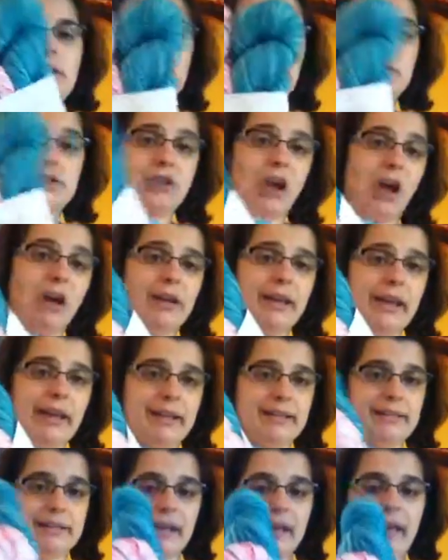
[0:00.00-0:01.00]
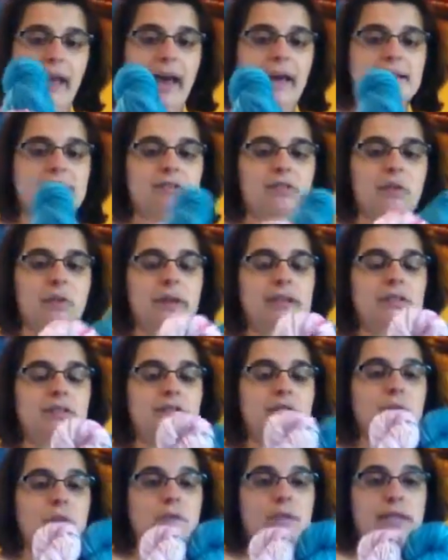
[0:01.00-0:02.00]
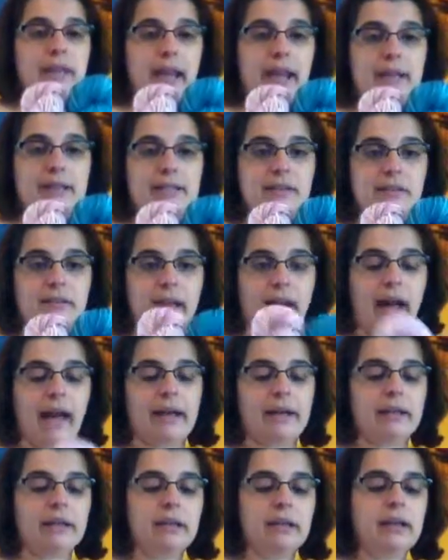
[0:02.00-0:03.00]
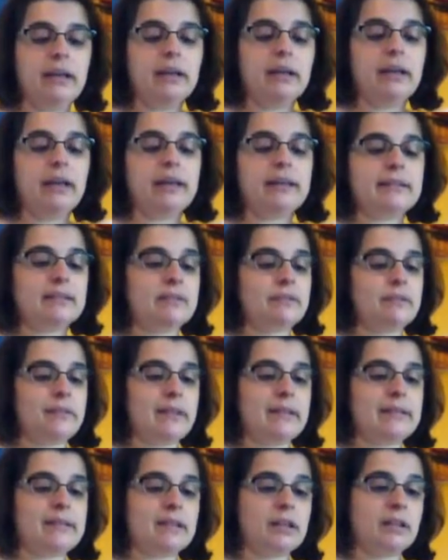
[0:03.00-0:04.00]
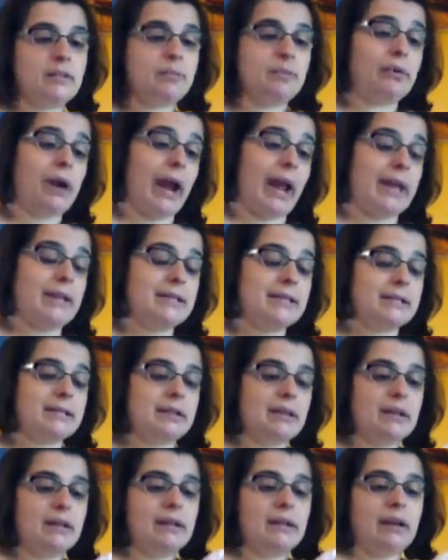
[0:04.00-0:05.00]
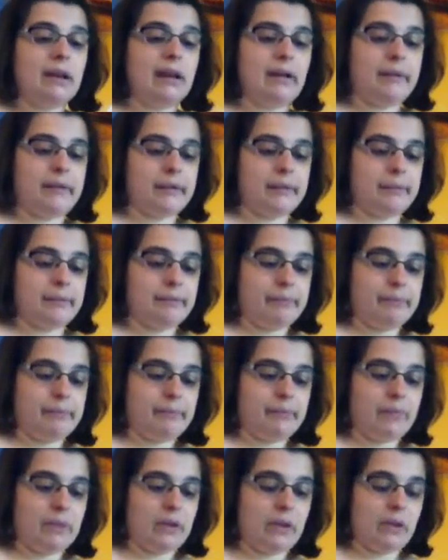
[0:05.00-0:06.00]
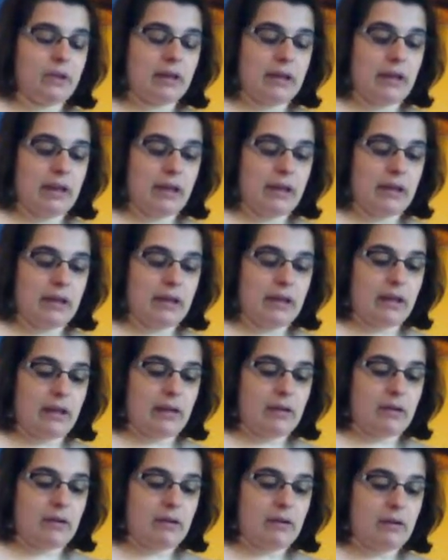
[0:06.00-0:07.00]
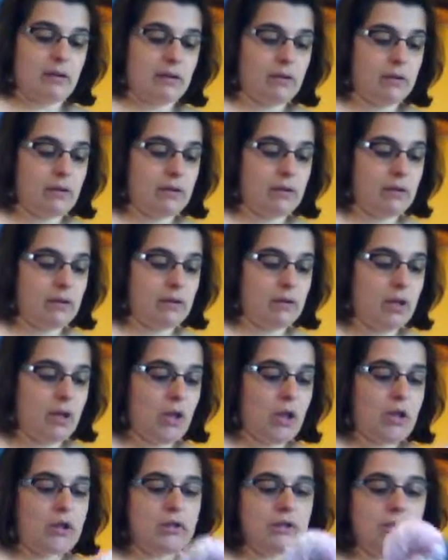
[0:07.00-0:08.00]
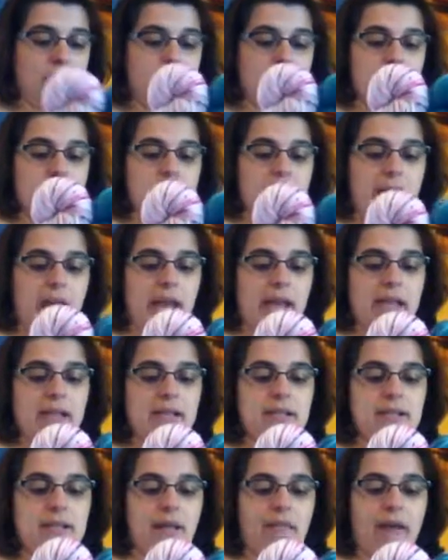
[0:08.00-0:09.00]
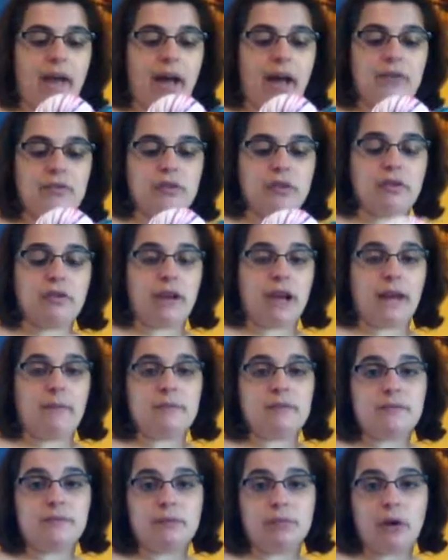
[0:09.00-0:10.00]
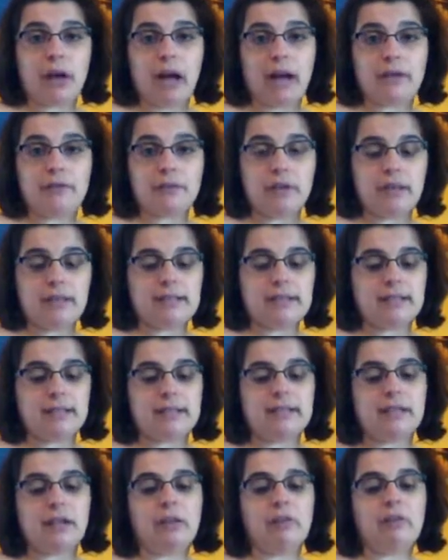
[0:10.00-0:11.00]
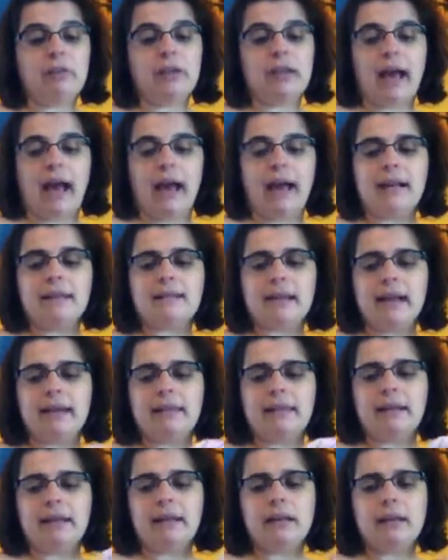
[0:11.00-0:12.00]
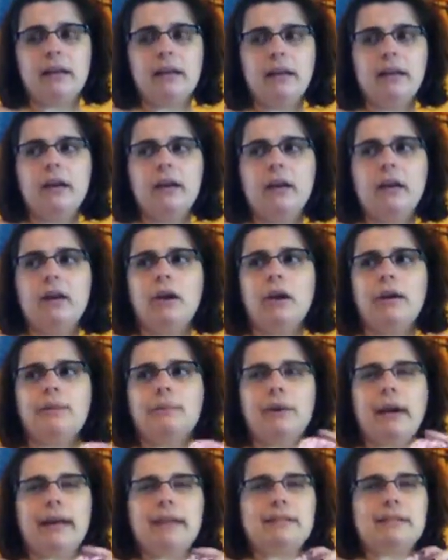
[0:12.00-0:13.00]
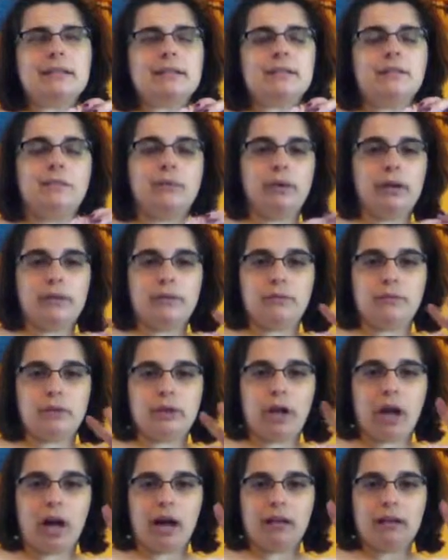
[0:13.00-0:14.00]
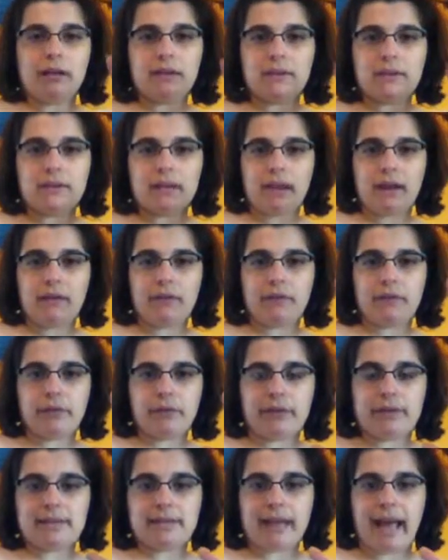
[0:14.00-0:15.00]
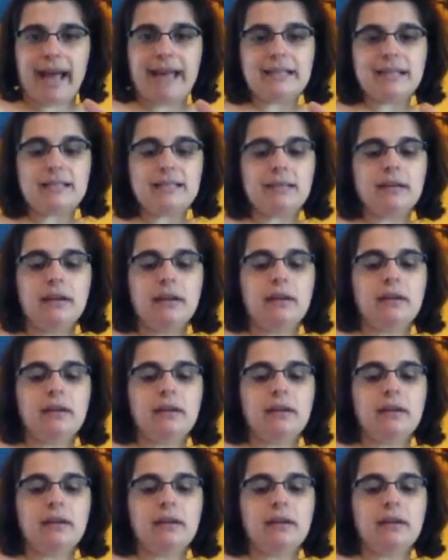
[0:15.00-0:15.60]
shawl kits, I guess. So it's 2 skeins of yarn. It's a reasonable price. You're getting 2 skeins of 100 grams, 463 yards. I think her price is $44 for the set,